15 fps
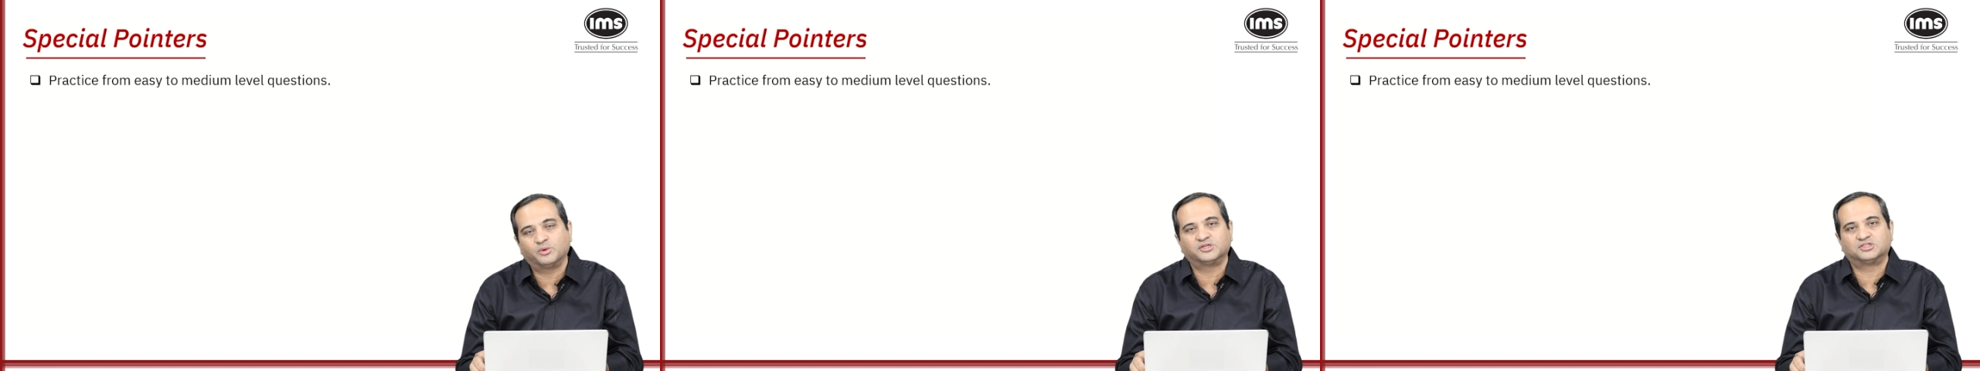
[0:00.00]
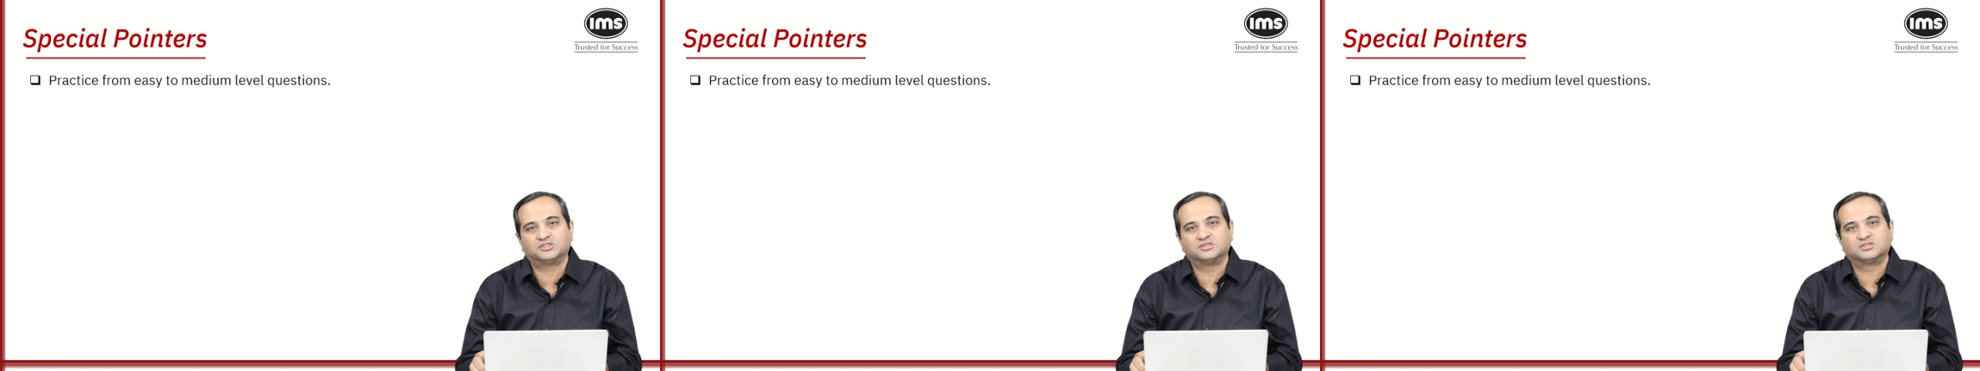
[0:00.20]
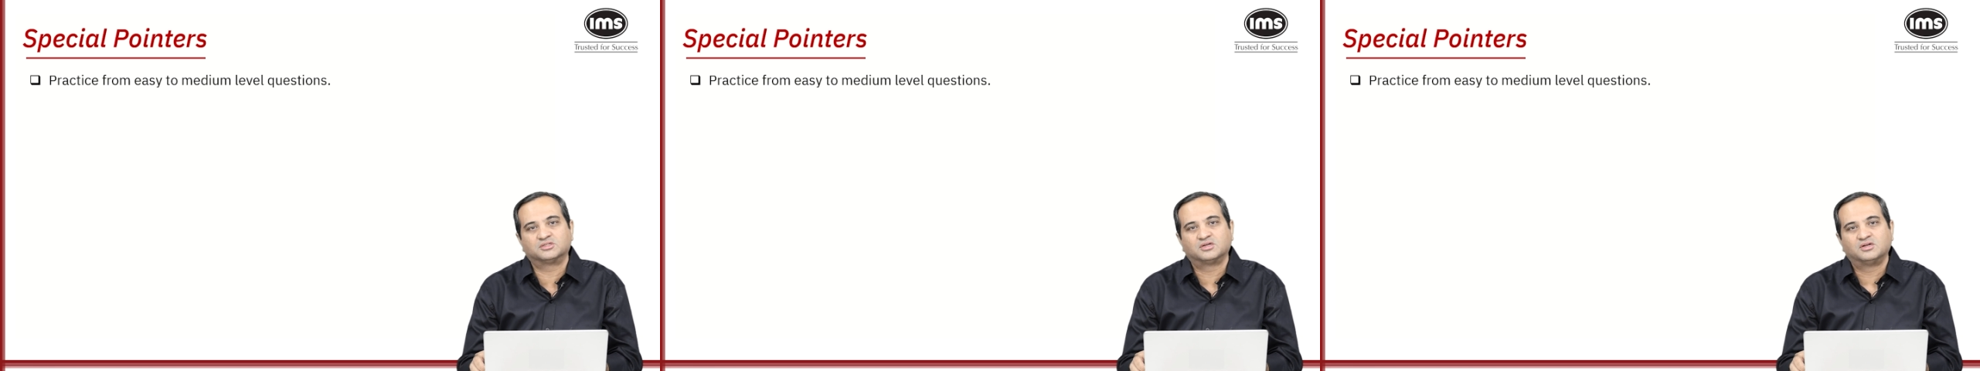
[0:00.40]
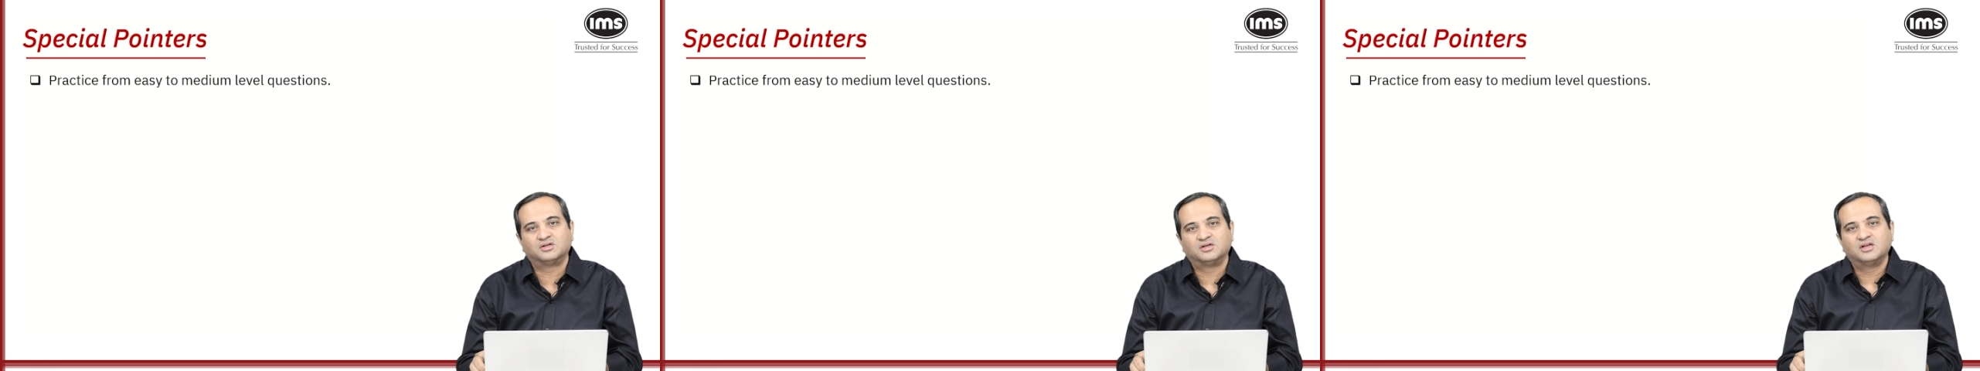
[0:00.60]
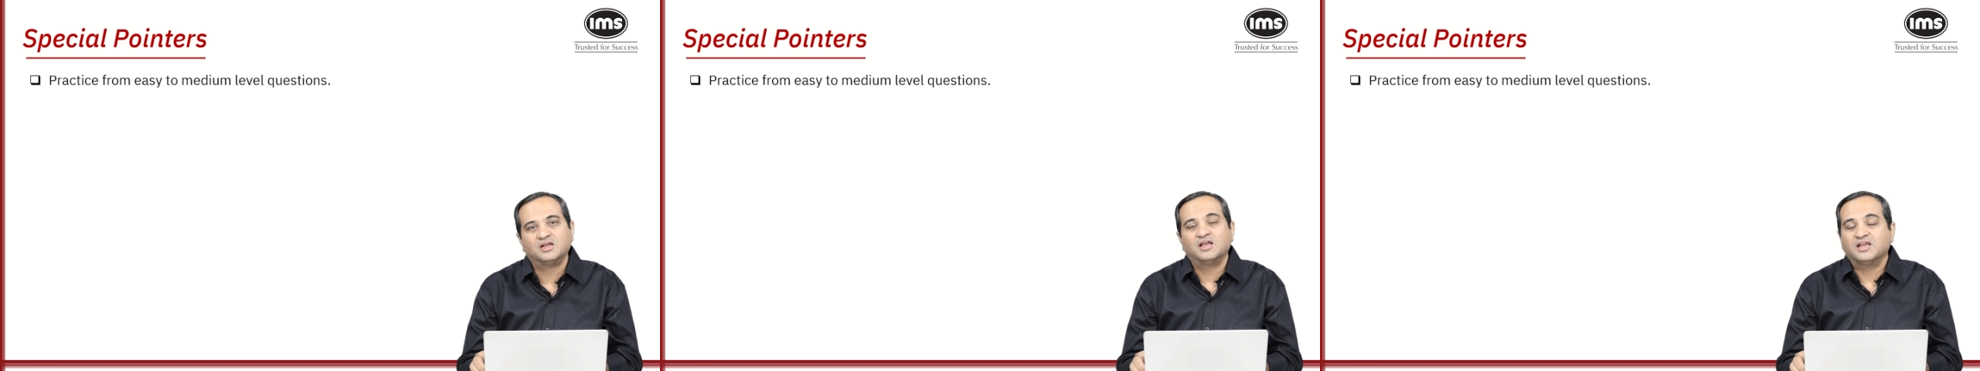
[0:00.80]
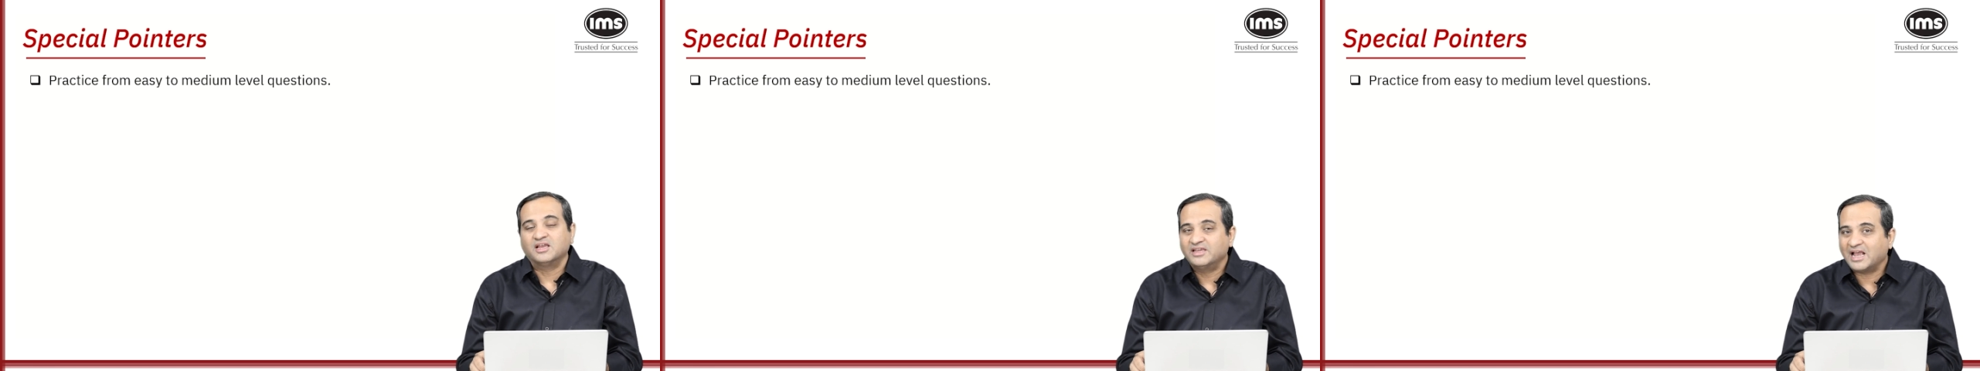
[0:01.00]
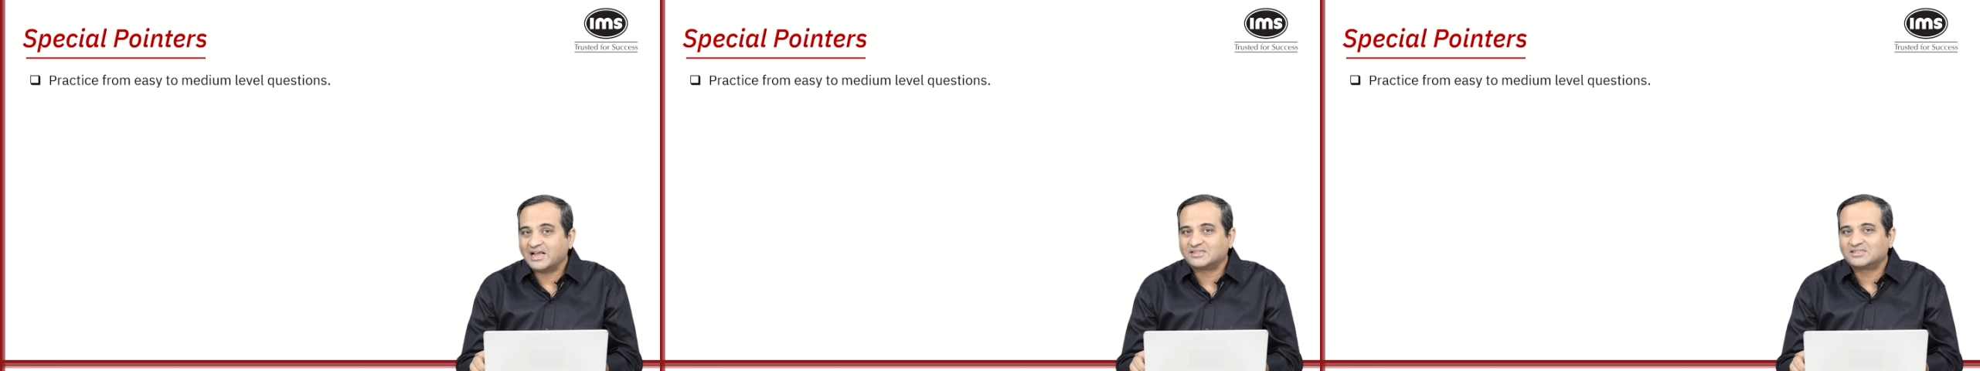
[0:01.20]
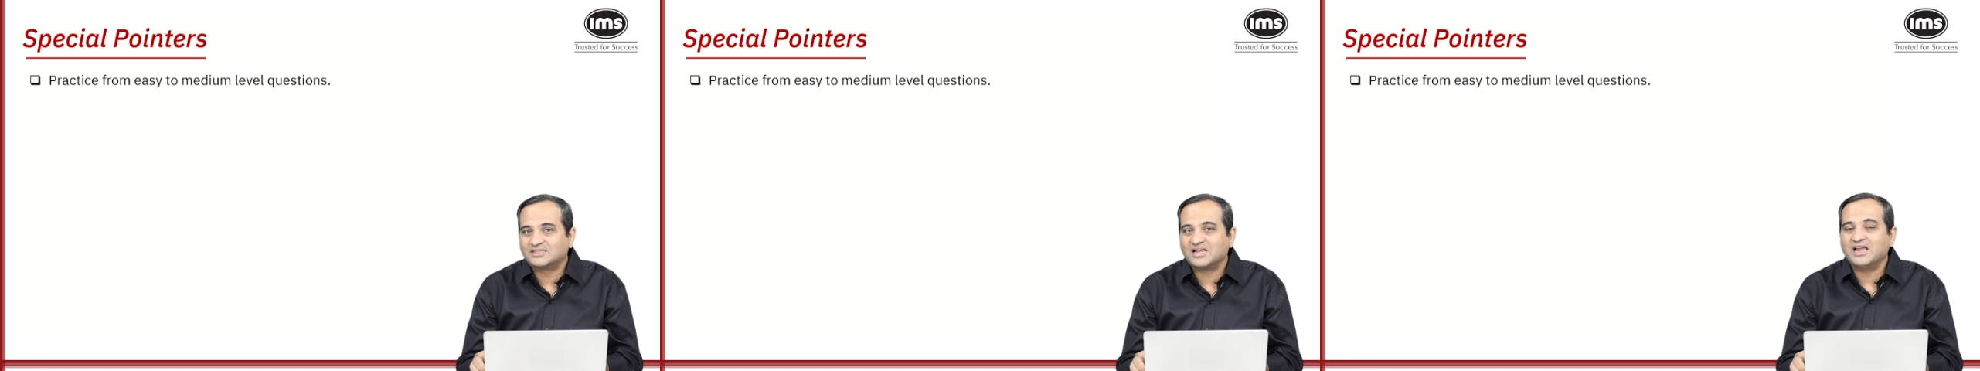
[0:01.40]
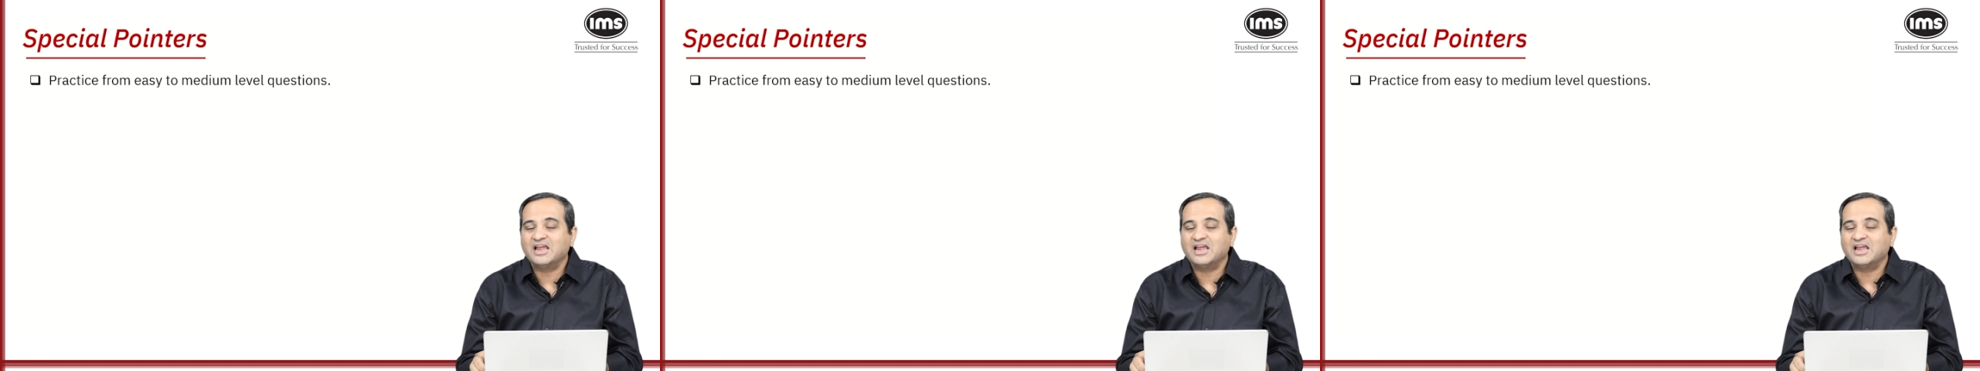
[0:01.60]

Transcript: questions. Yes,